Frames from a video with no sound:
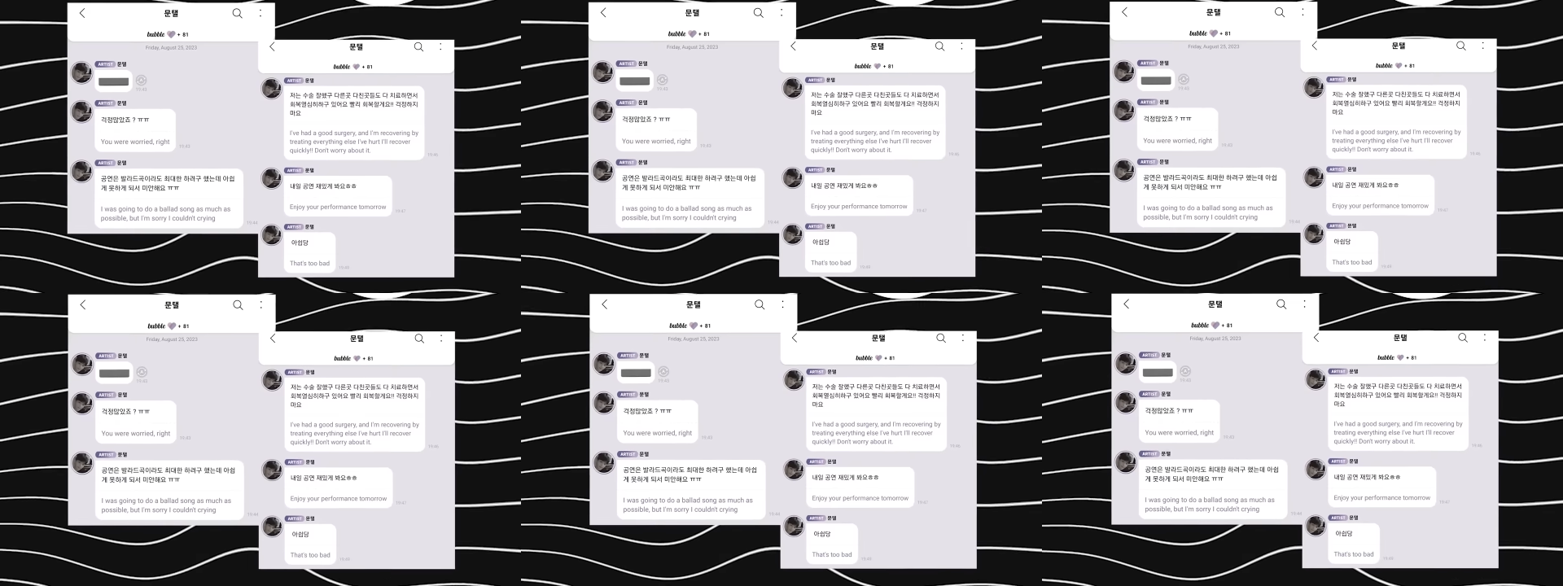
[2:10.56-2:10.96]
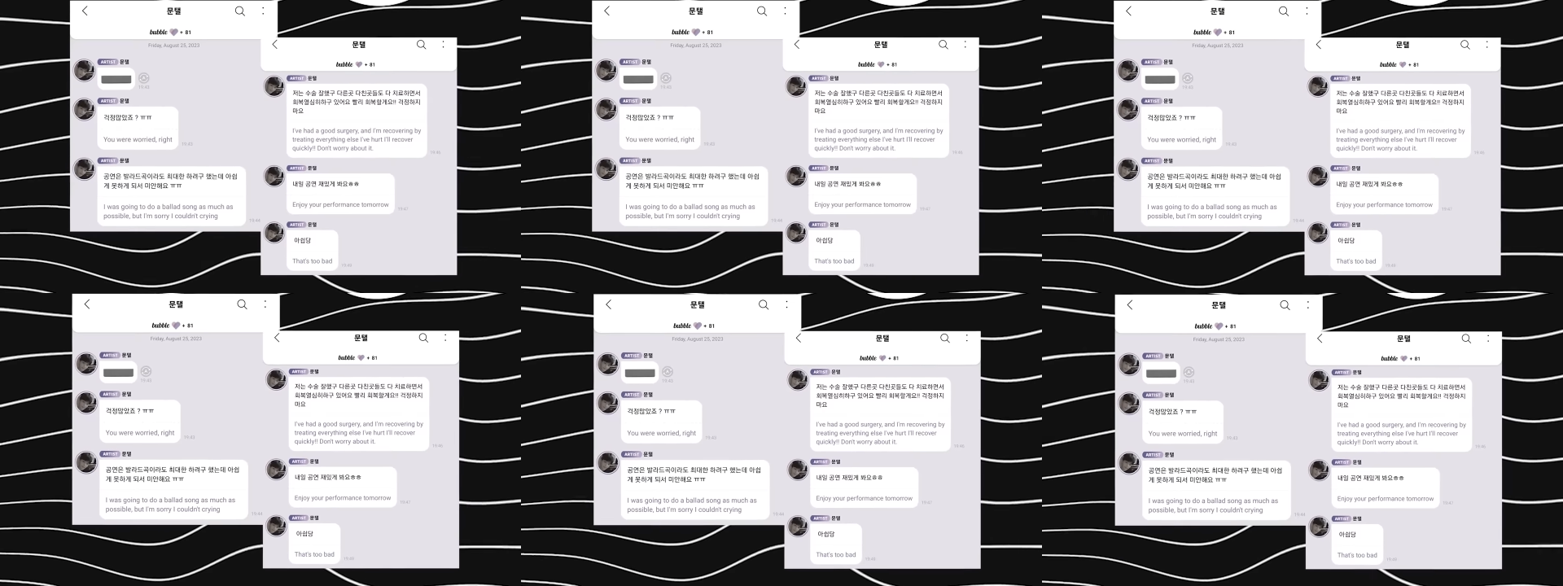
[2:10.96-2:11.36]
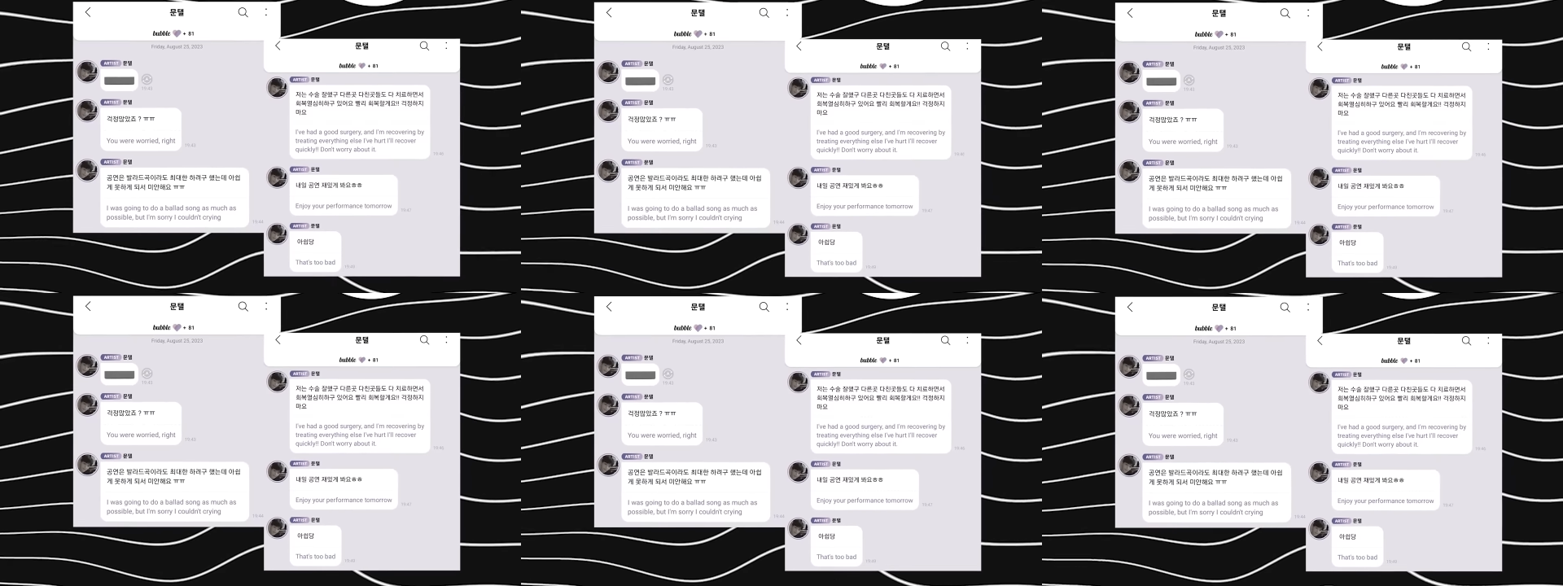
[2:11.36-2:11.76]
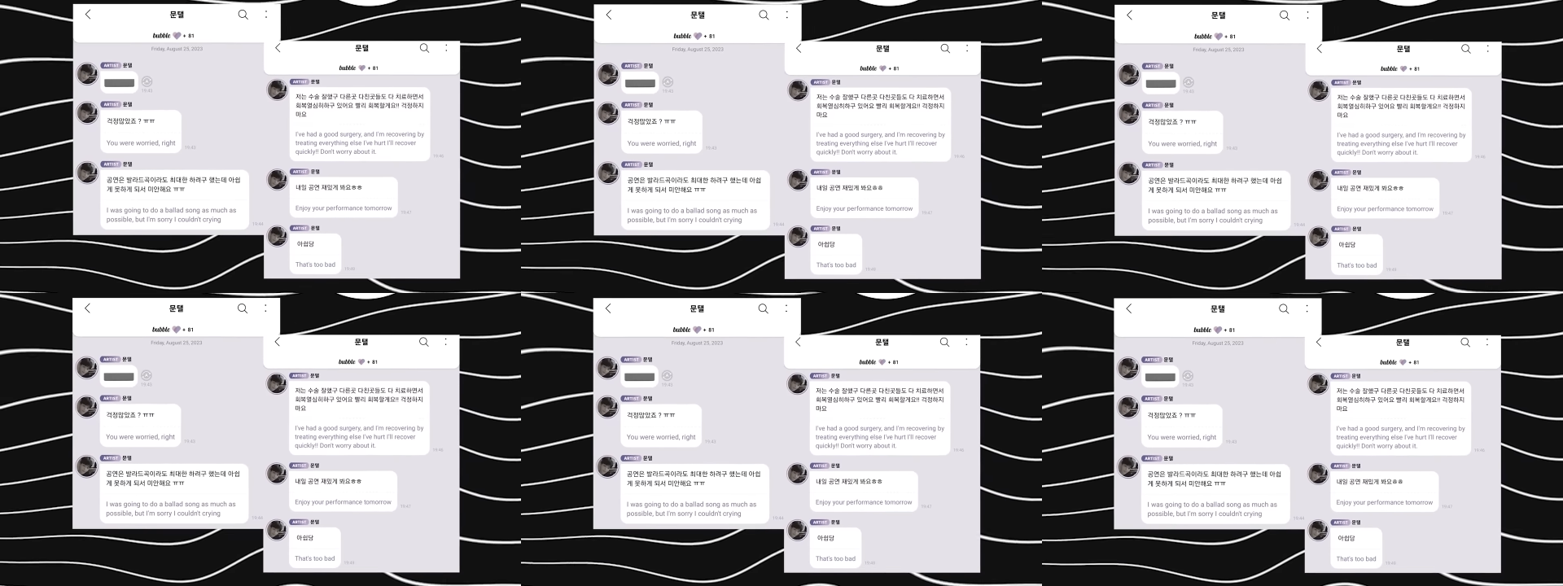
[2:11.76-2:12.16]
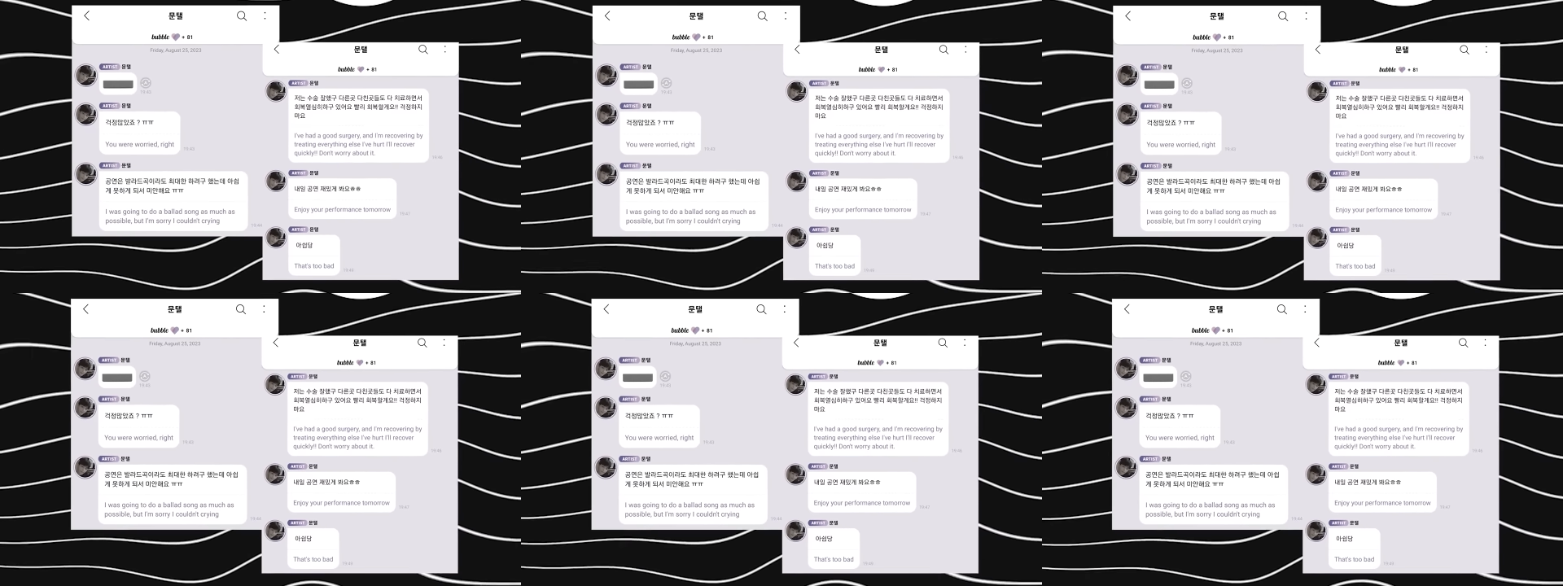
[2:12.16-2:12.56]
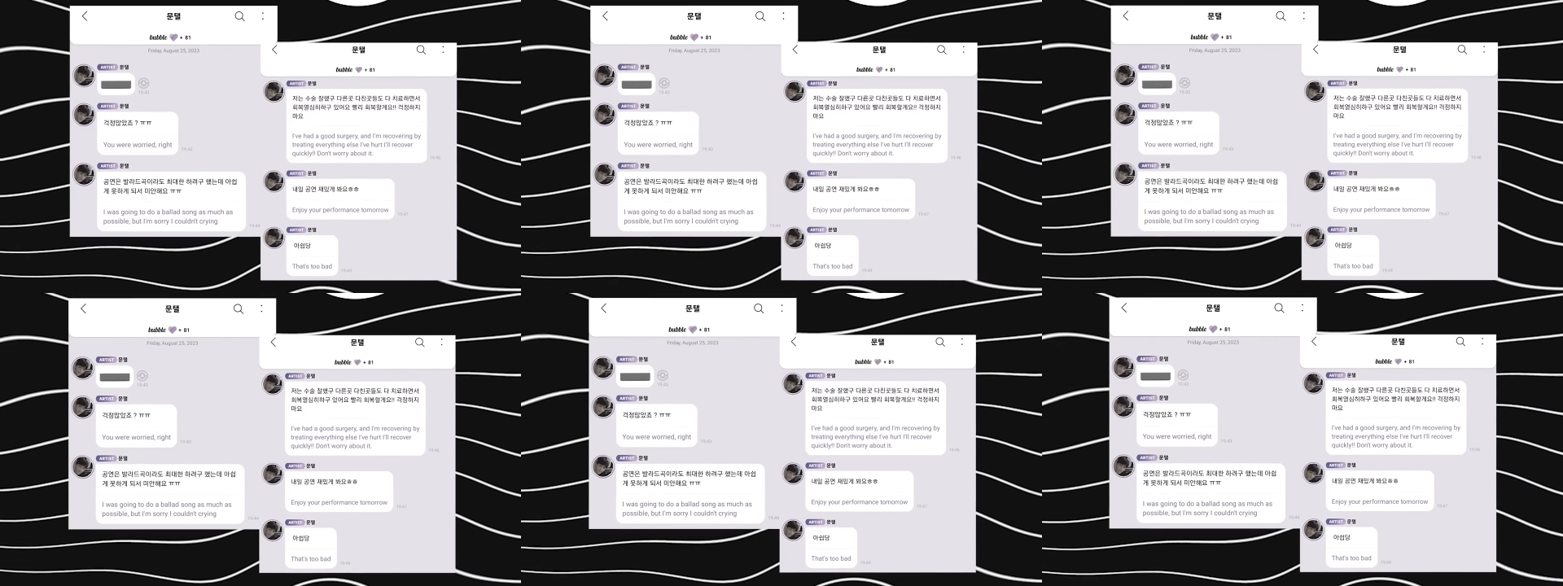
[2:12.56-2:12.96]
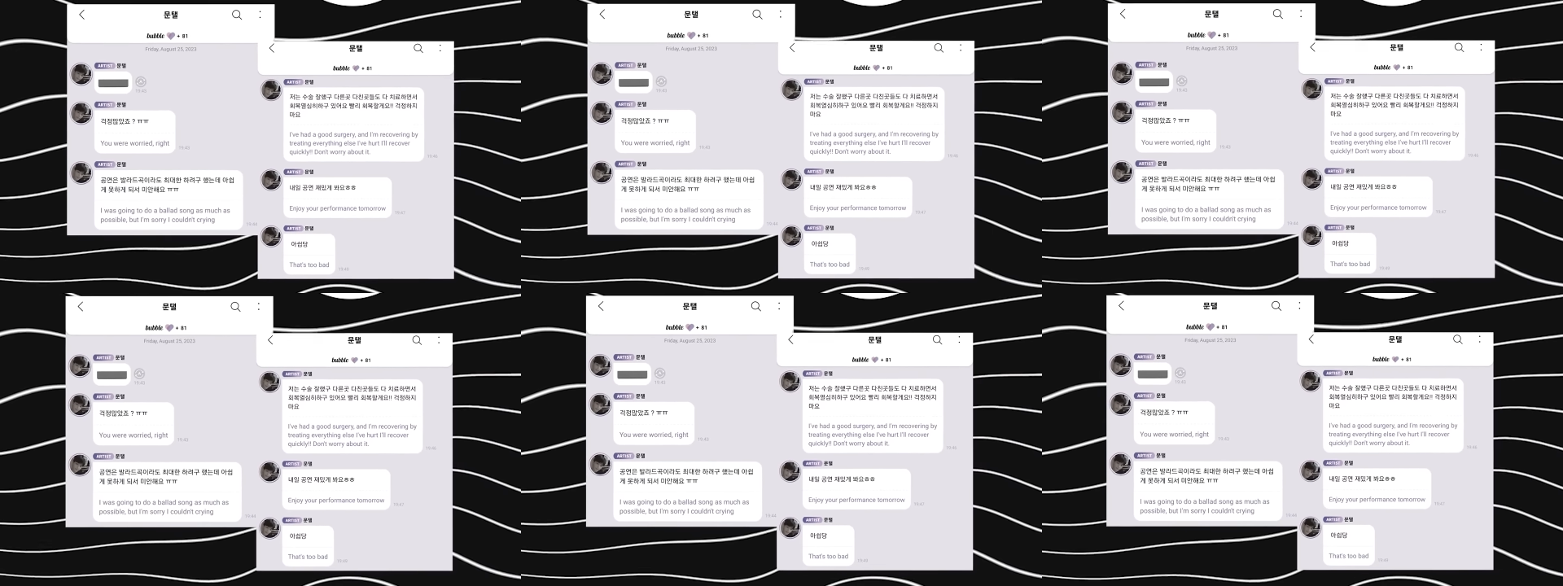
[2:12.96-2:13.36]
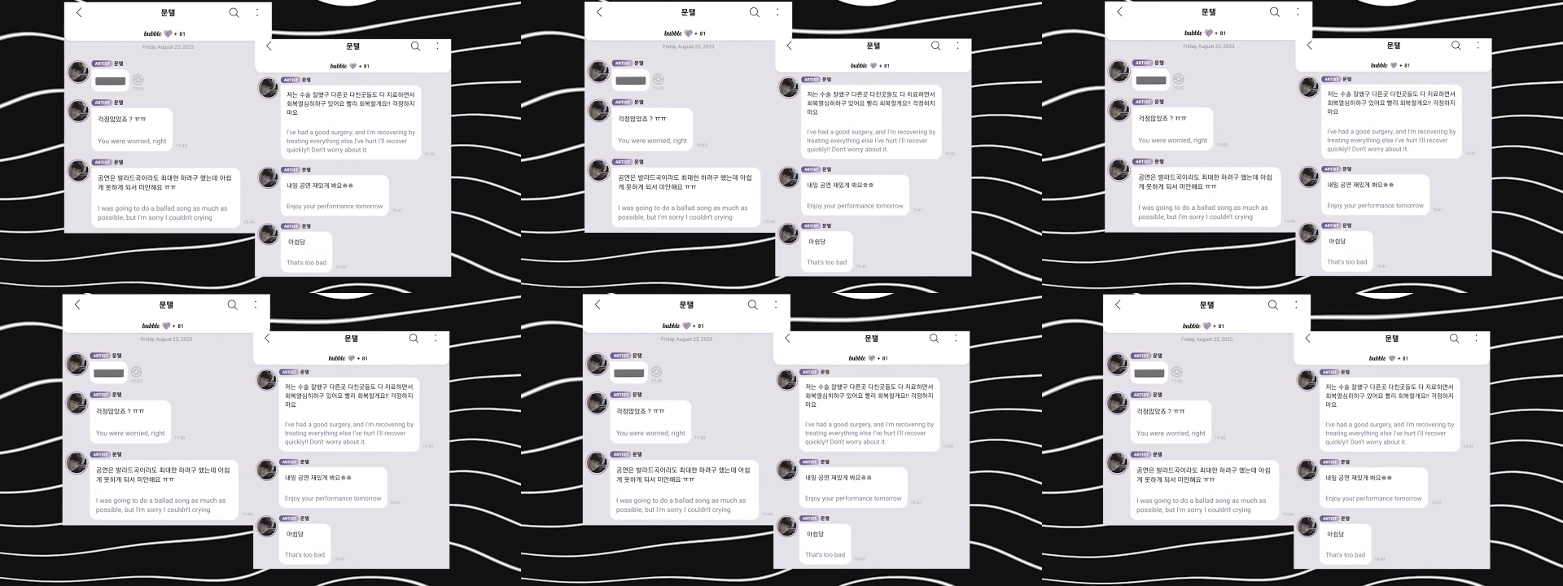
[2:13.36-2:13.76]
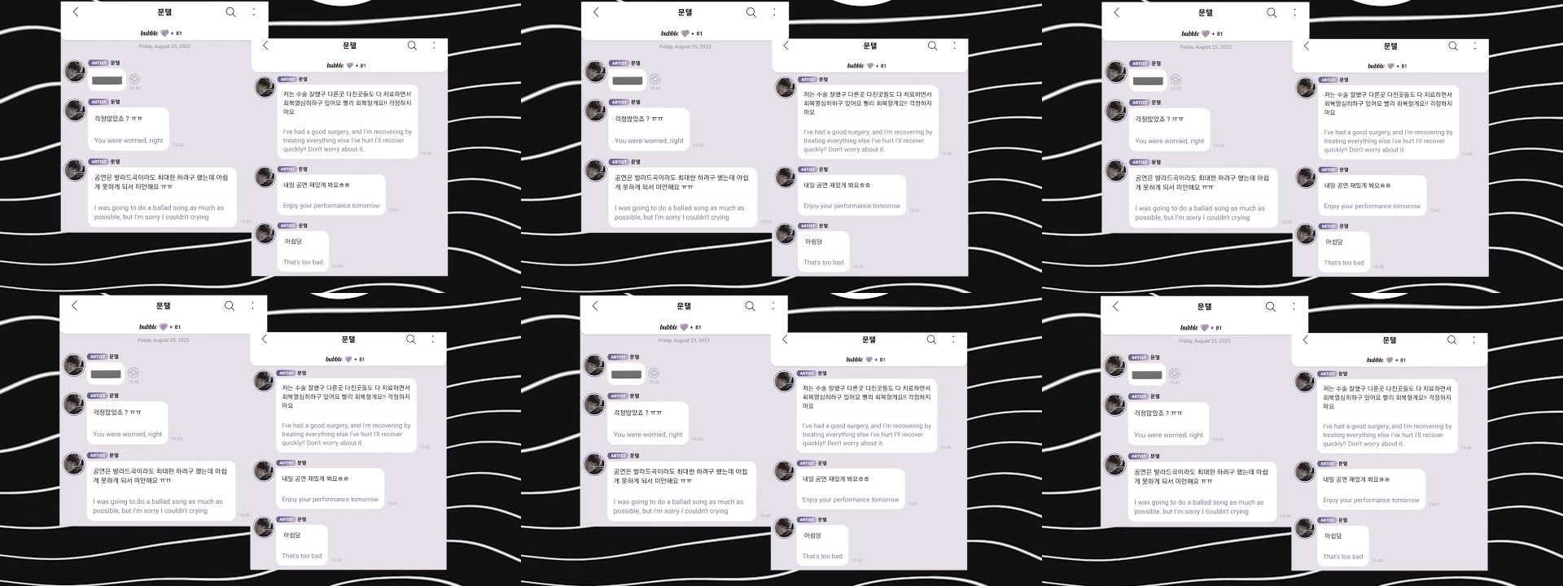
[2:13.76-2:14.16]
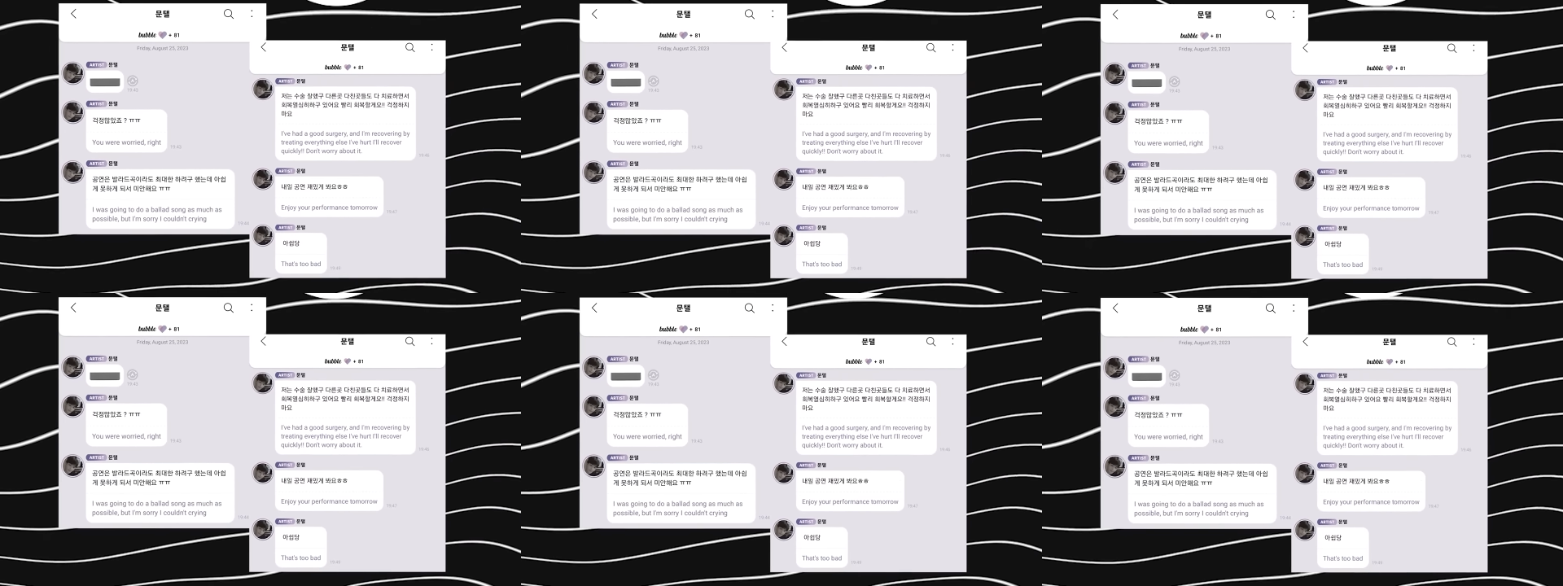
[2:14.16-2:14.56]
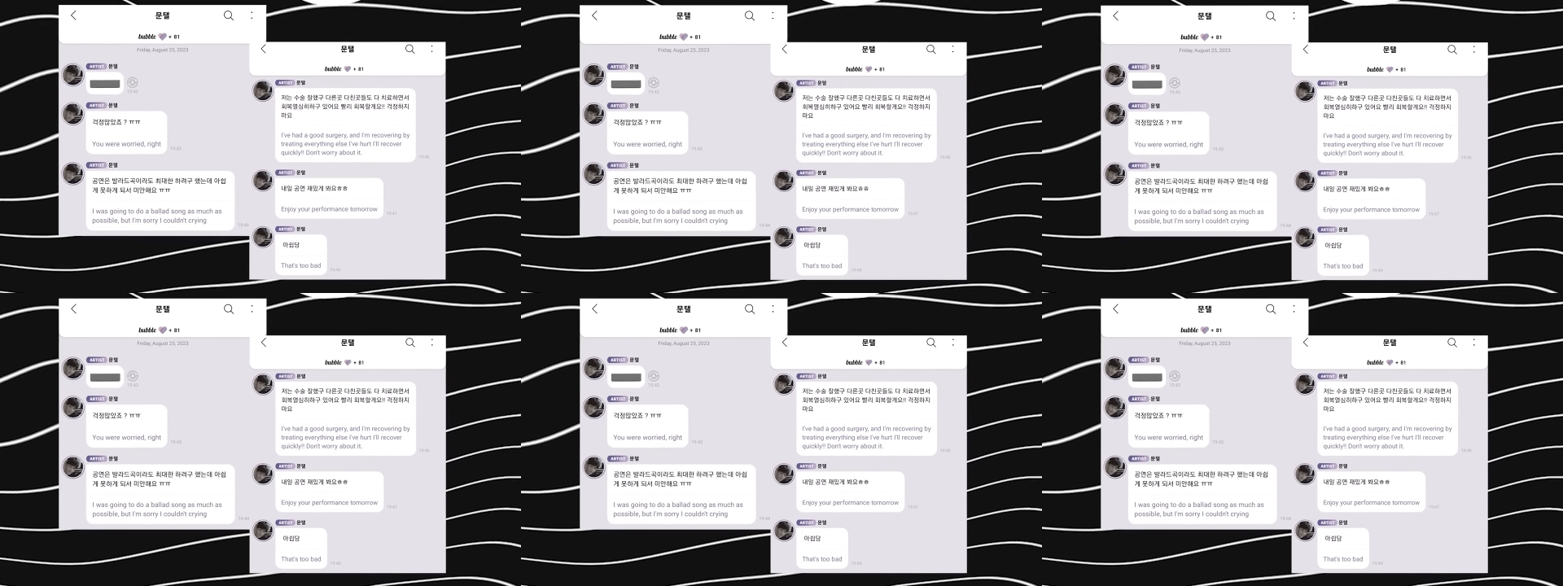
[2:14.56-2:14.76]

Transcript: Nobody's mouth can be seen.